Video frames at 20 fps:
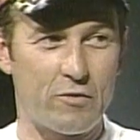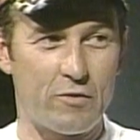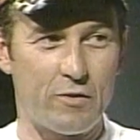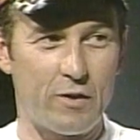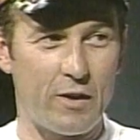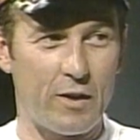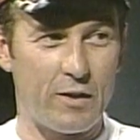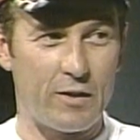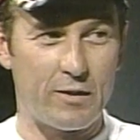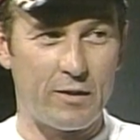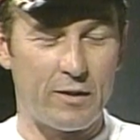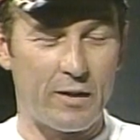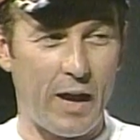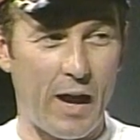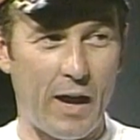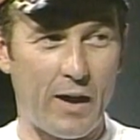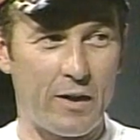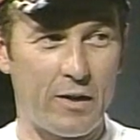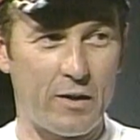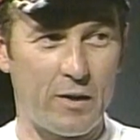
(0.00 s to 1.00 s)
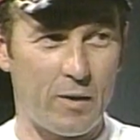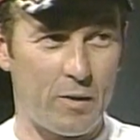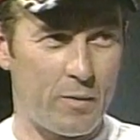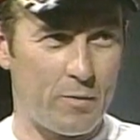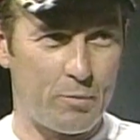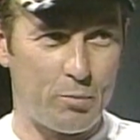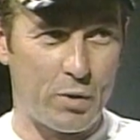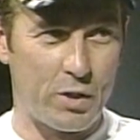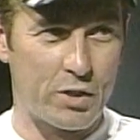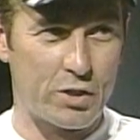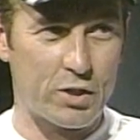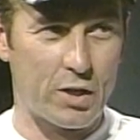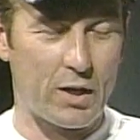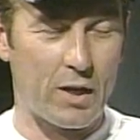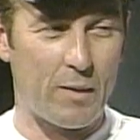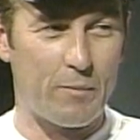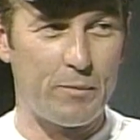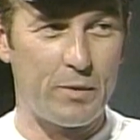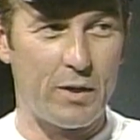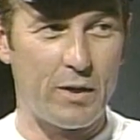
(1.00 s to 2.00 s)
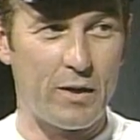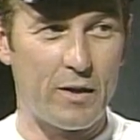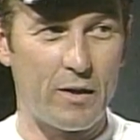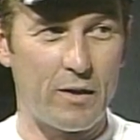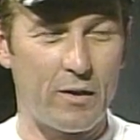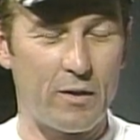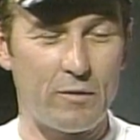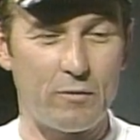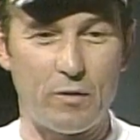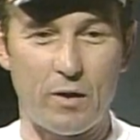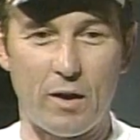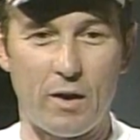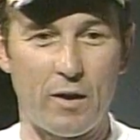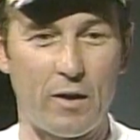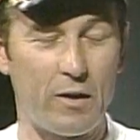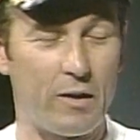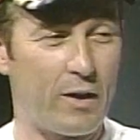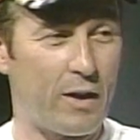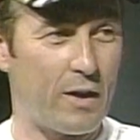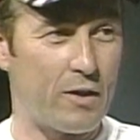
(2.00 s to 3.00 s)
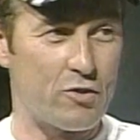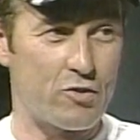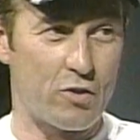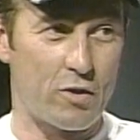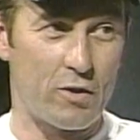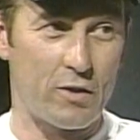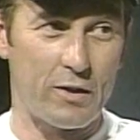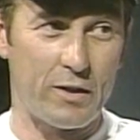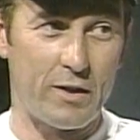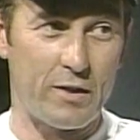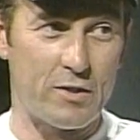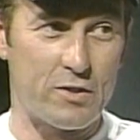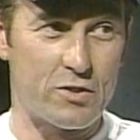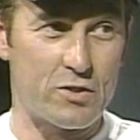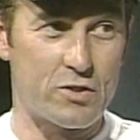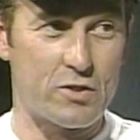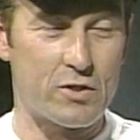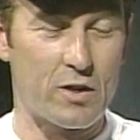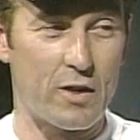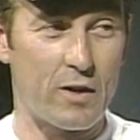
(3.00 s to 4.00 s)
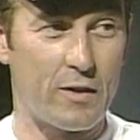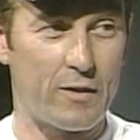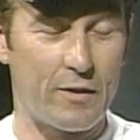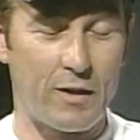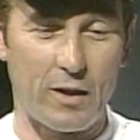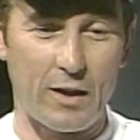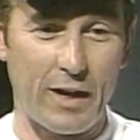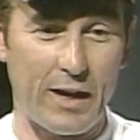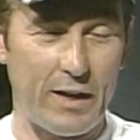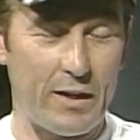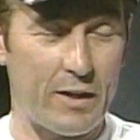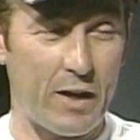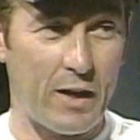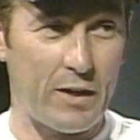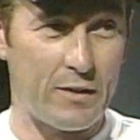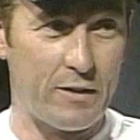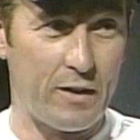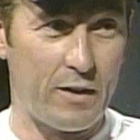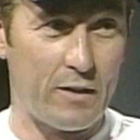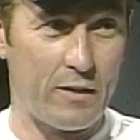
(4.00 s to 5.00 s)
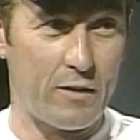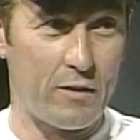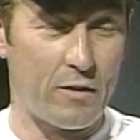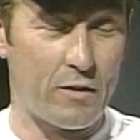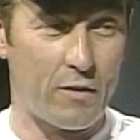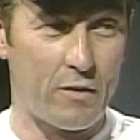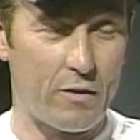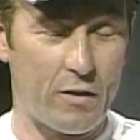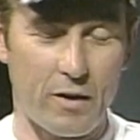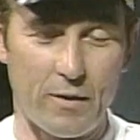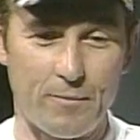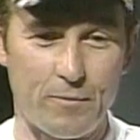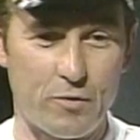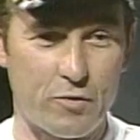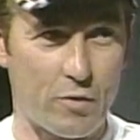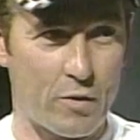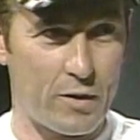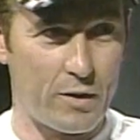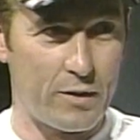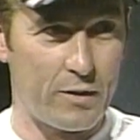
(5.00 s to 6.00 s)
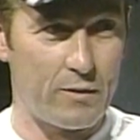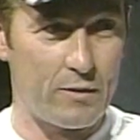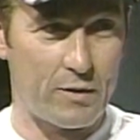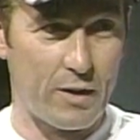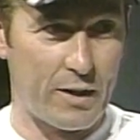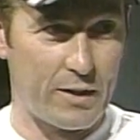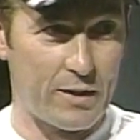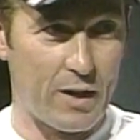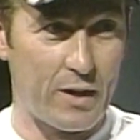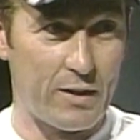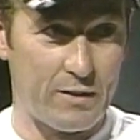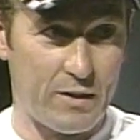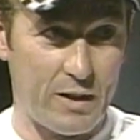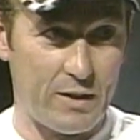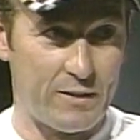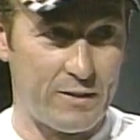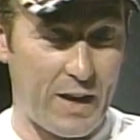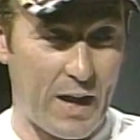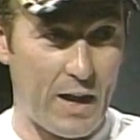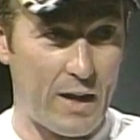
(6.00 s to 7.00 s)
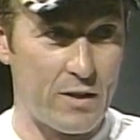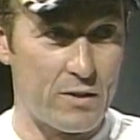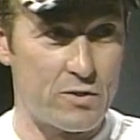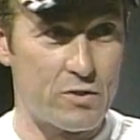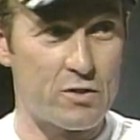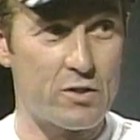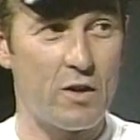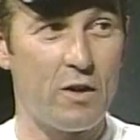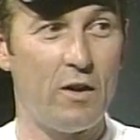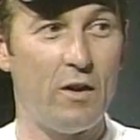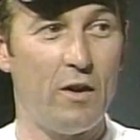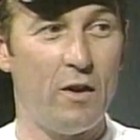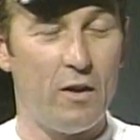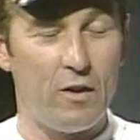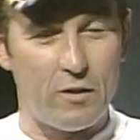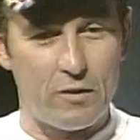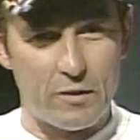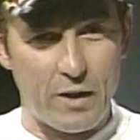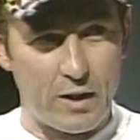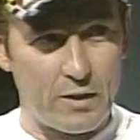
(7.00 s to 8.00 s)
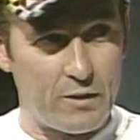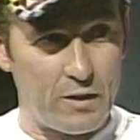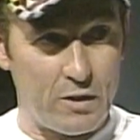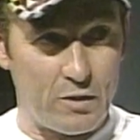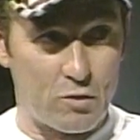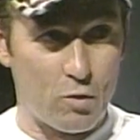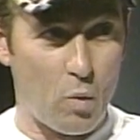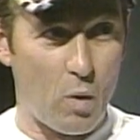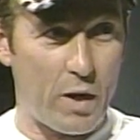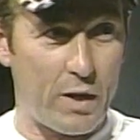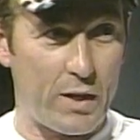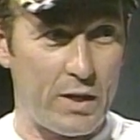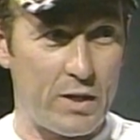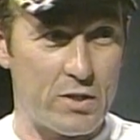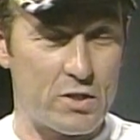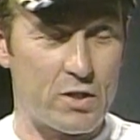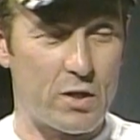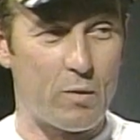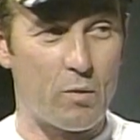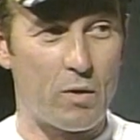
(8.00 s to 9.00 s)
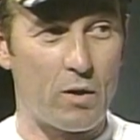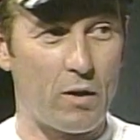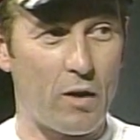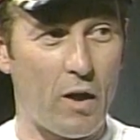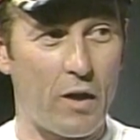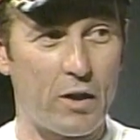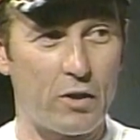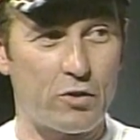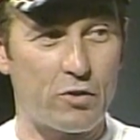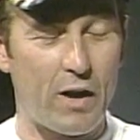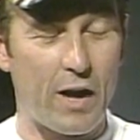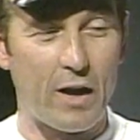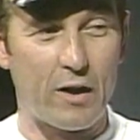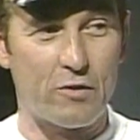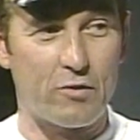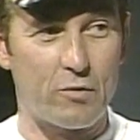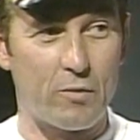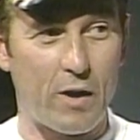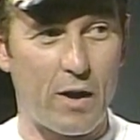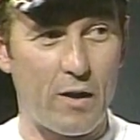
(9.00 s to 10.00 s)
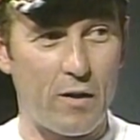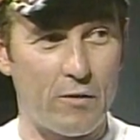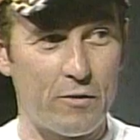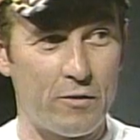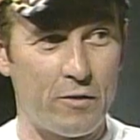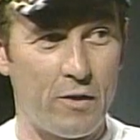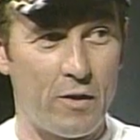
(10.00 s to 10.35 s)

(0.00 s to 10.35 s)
in Canada, British Columbia, as early as the late 1910s, 1920s. There were a lot of tracks around,